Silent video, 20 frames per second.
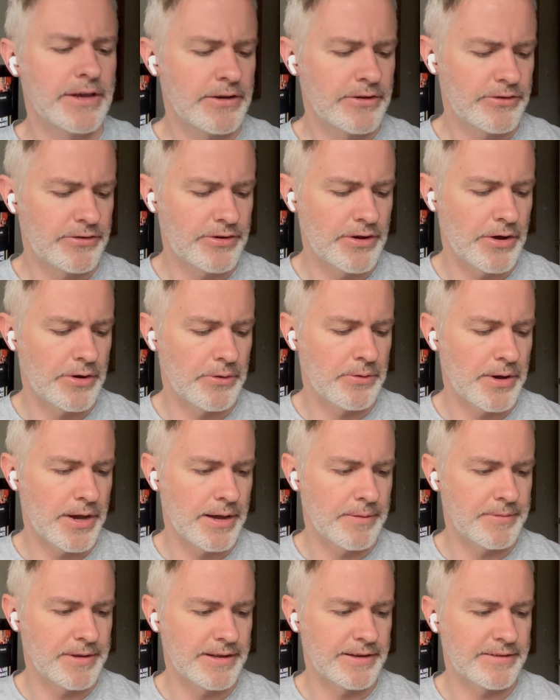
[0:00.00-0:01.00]
So
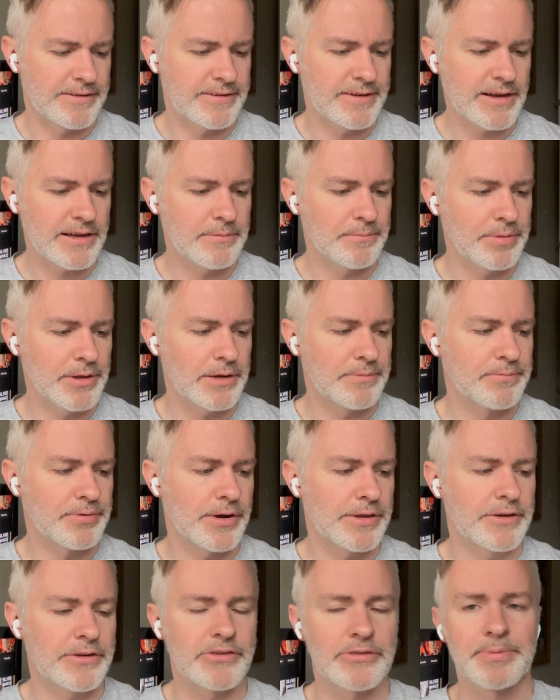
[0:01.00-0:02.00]
um, it is second Blood
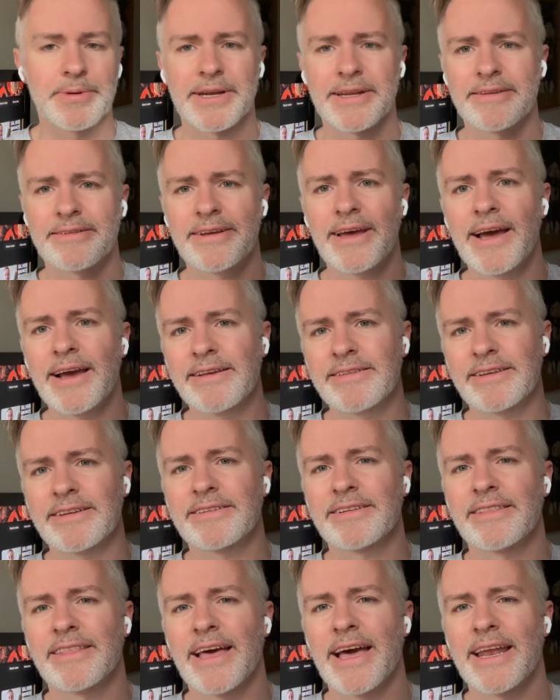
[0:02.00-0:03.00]
Brothers, but it ties
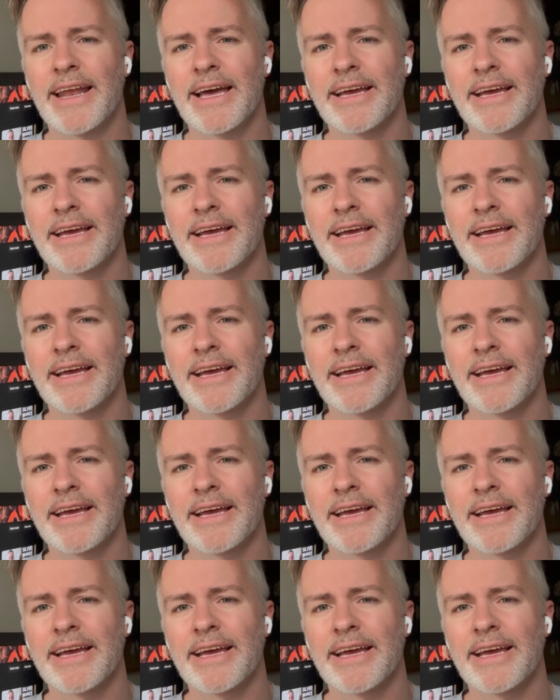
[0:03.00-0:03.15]
into that.